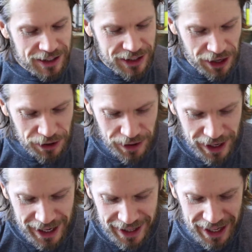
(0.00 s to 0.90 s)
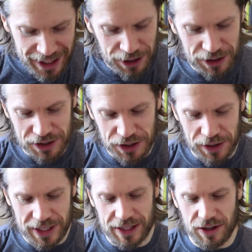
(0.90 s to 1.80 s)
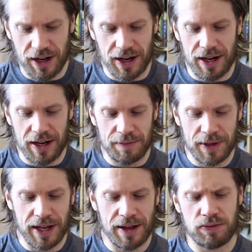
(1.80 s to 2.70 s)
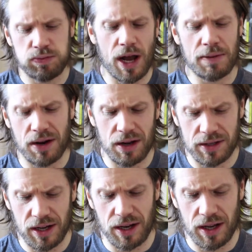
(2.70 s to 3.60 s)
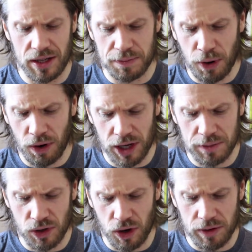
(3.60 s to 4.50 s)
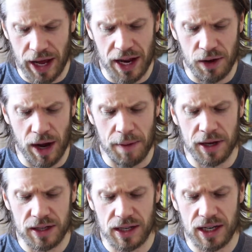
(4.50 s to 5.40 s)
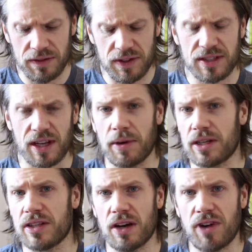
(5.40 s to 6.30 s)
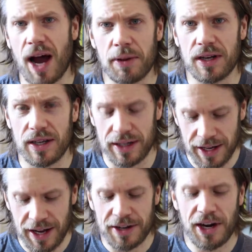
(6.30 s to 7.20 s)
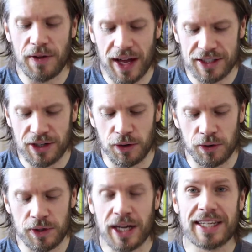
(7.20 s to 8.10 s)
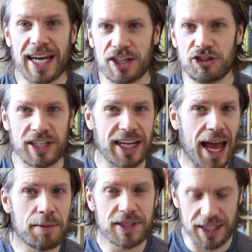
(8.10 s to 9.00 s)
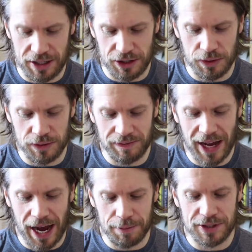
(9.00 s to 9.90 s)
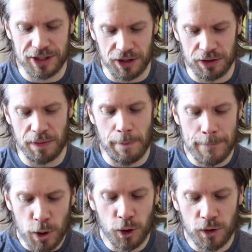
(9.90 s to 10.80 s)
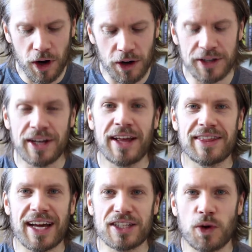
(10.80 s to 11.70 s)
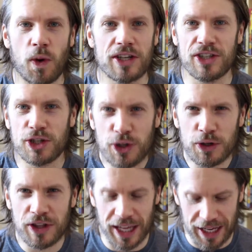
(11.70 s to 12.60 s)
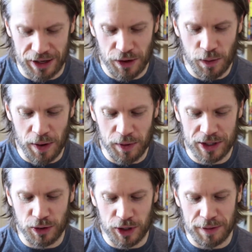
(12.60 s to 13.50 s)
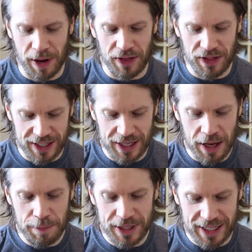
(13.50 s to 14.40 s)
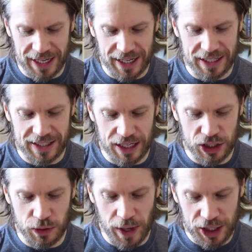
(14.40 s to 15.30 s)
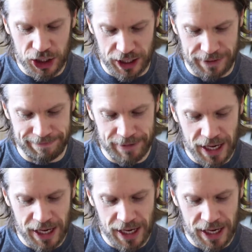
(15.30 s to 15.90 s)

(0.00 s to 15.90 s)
So he then goes through and says, whey protein is poorly absorbed anyway because it leaves the stomach so rapidly. No, that's called gastric emptying, you absolute moron. That's quite a good thing when we're talking about this particular situation.